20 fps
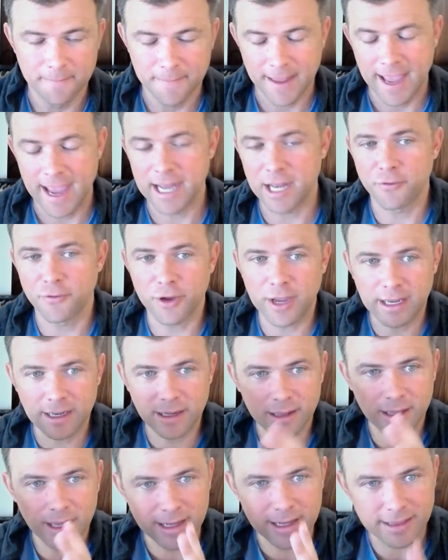And if you're getting
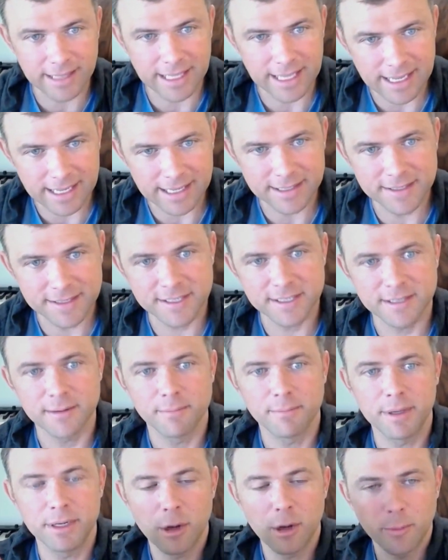a lot of
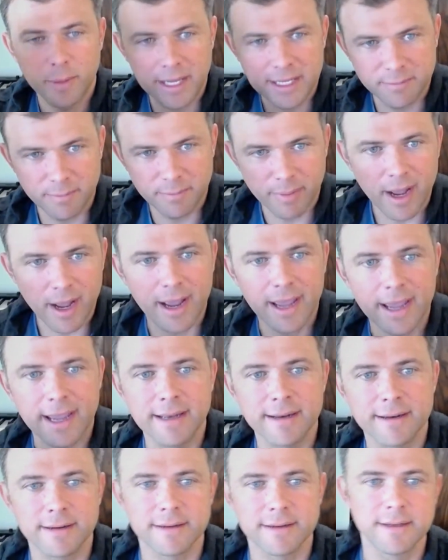leads but nobody's
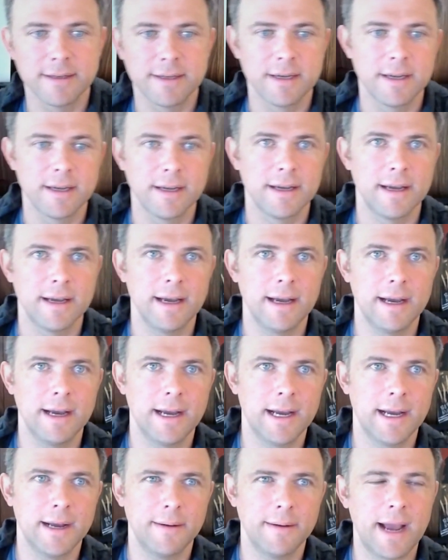buying,
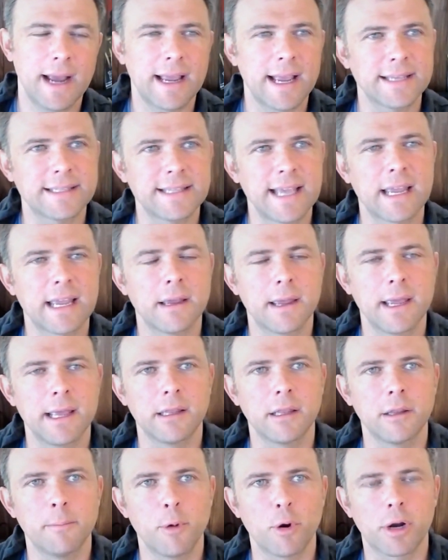I guess that can get
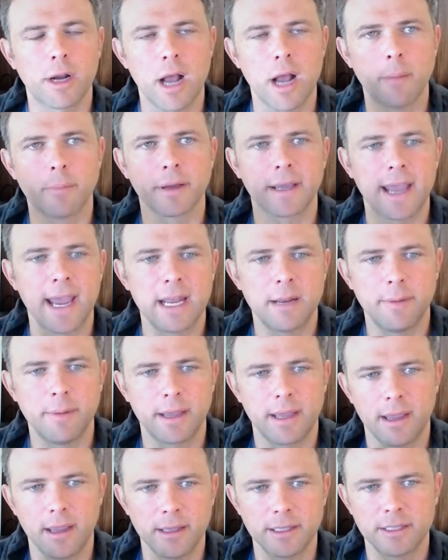a little more complicated
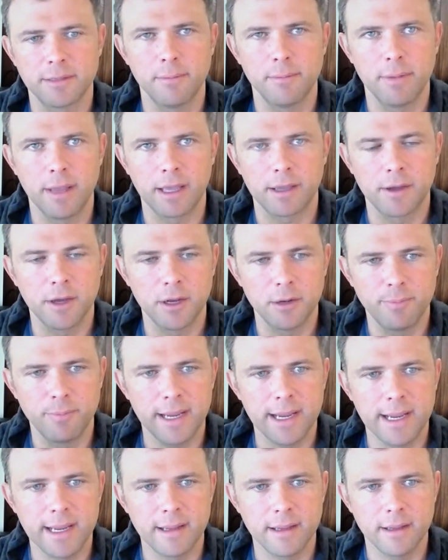because it could
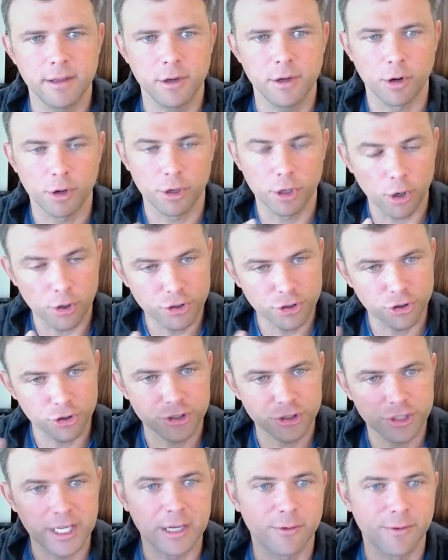be your nurture
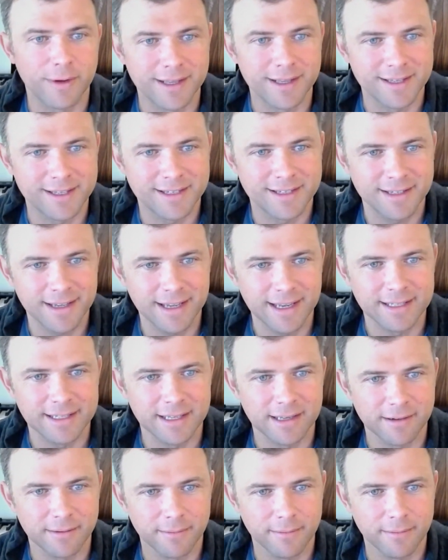sequence isn't